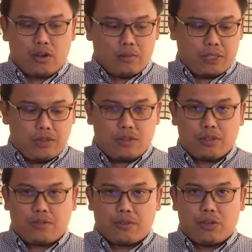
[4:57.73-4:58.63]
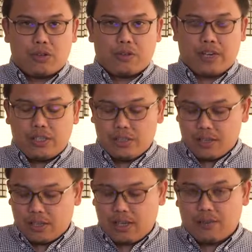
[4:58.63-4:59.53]
commonly used for long range
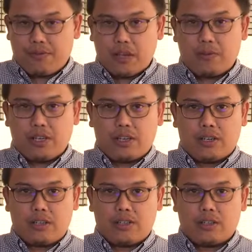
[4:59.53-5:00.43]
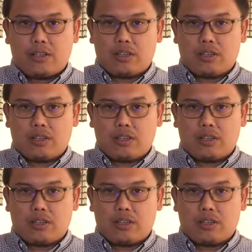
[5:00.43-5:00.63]
and the 5 GHz